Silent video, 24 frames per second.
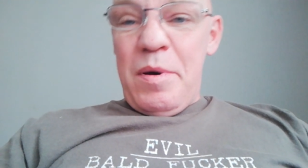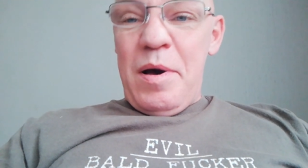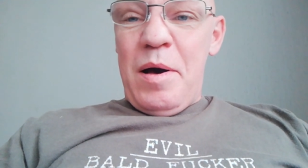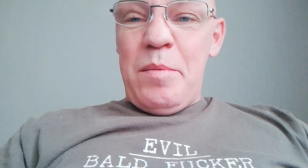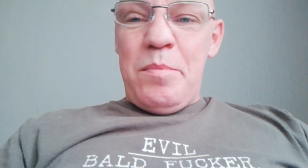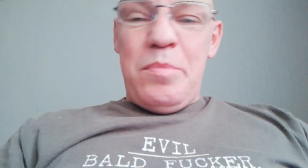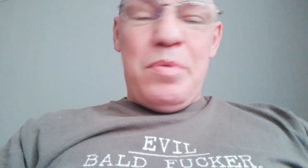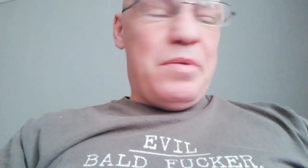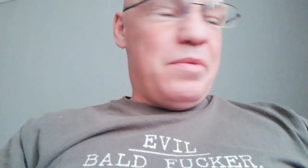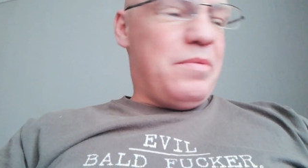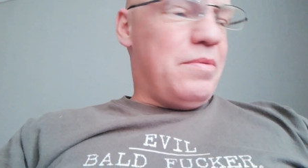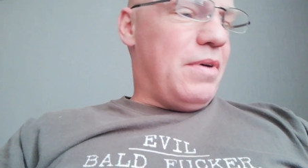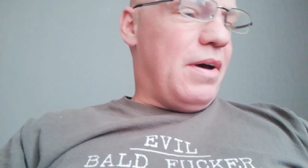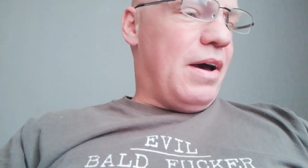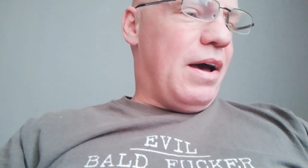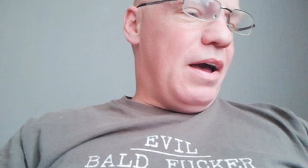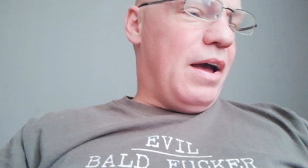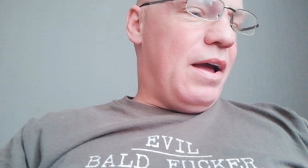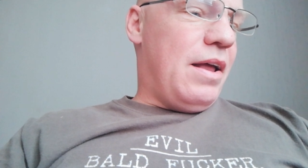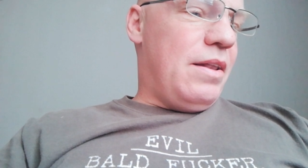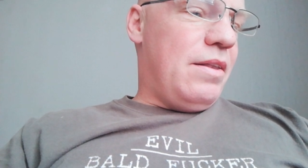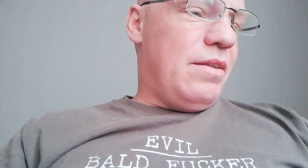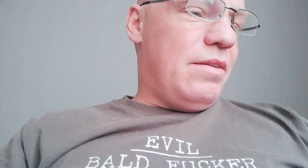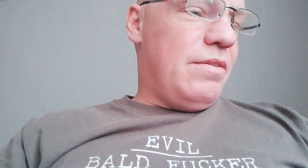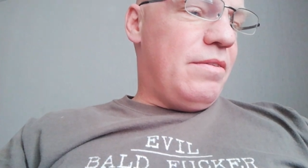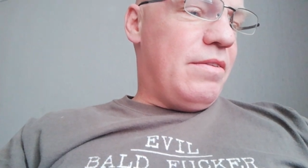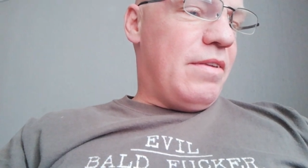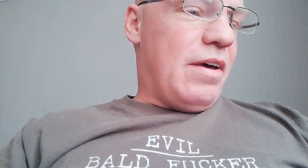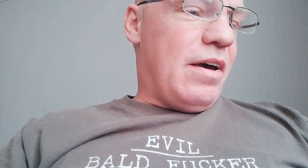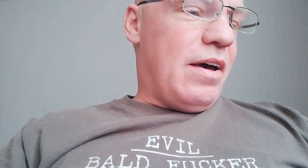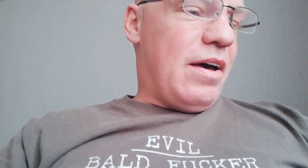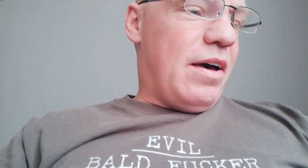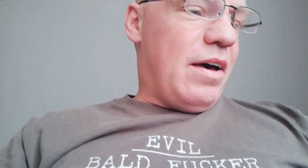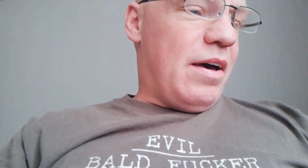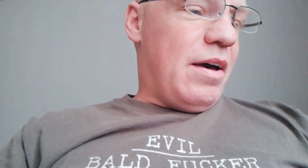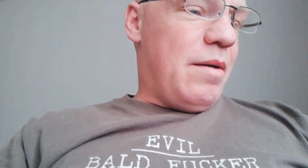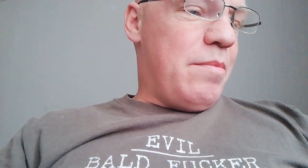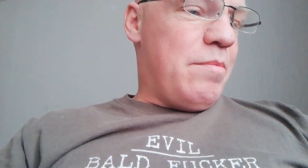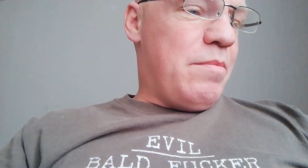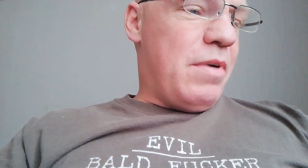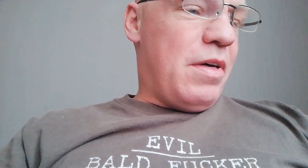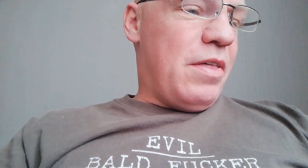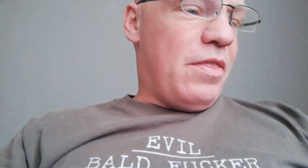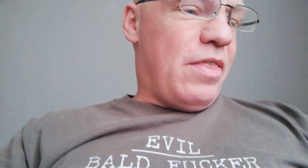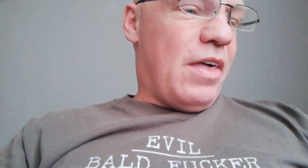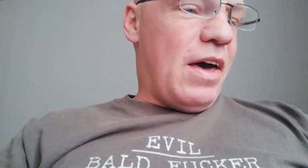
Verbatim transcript: up and um,